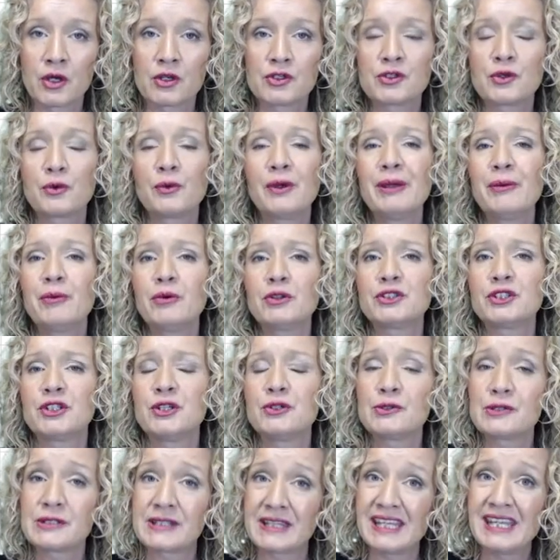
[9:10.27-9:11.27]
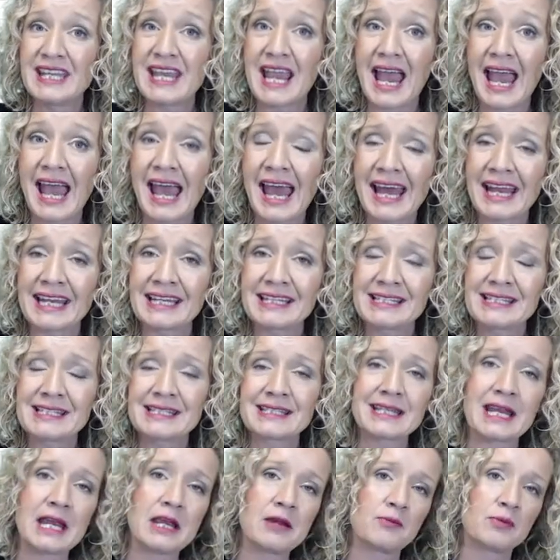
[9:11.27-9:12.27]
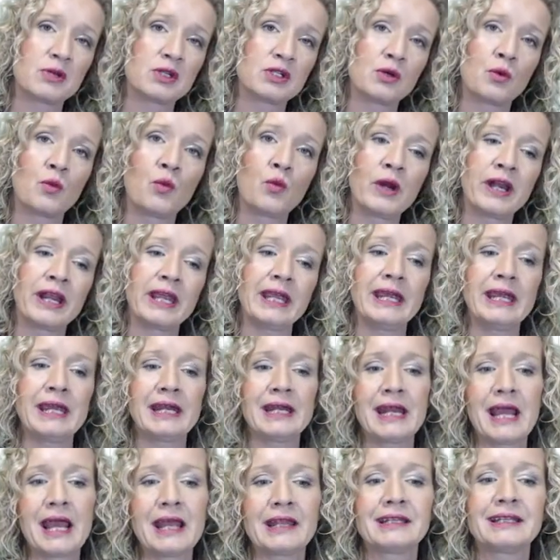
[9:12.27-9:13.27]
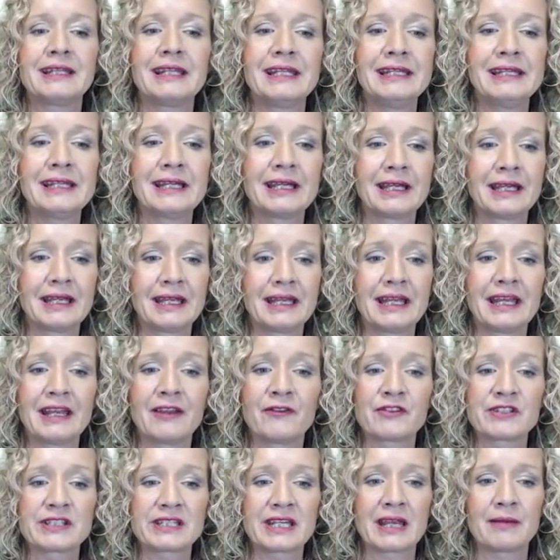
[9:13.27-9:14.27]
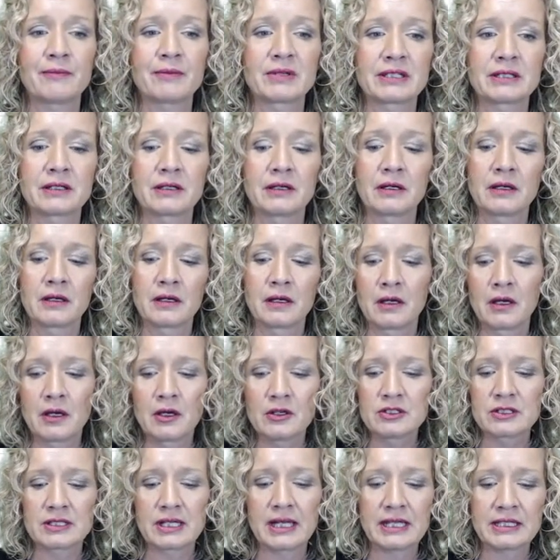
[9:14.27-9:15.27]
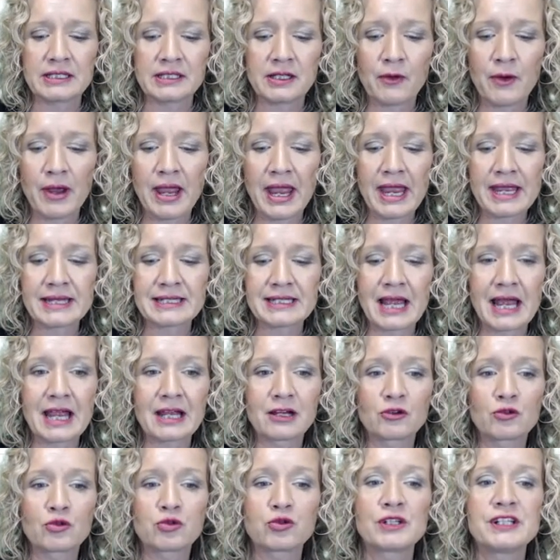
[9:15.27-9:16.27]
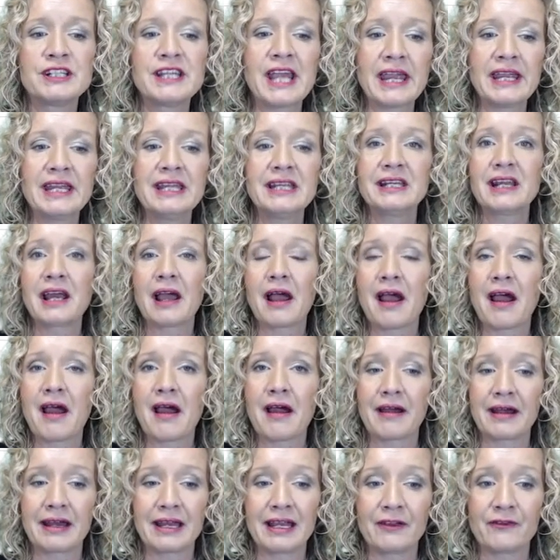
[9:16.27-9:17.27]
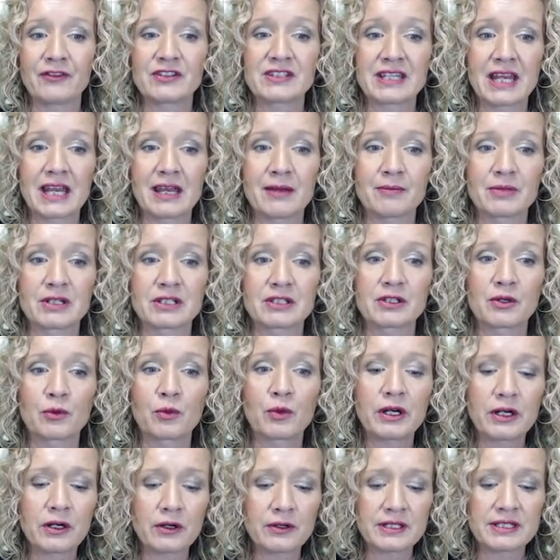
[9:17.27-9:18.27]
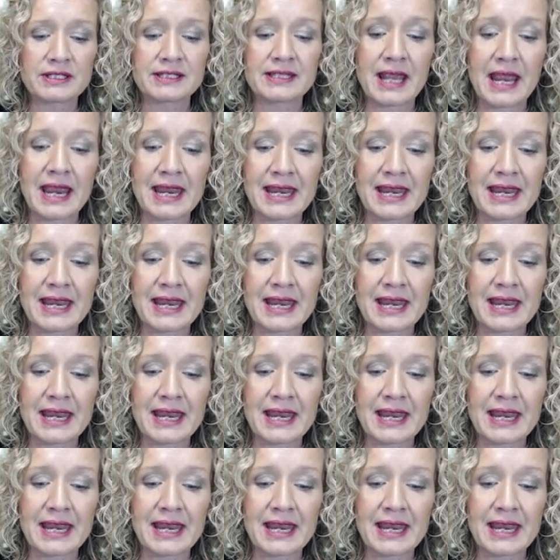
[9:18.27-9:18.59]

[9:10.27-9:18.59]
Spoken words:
So we would use the and statement within the if statement. So let's go ahead and create our if statement. So we're going